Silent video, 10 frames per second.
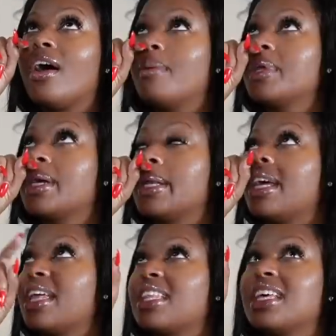I'm looking at,
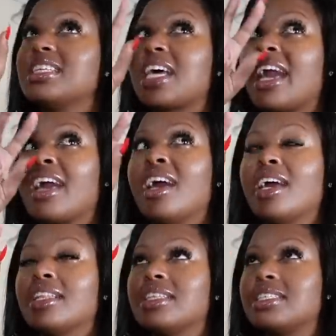like, it's like
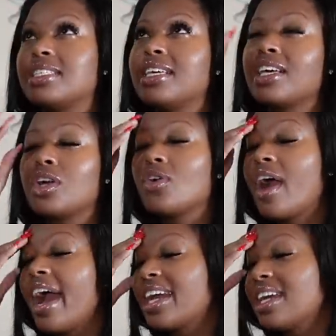the ceiling
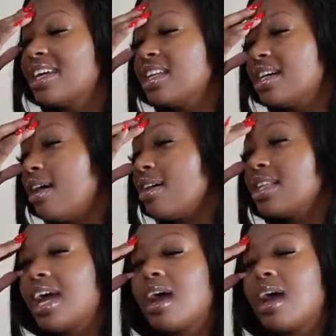cracking, all of that.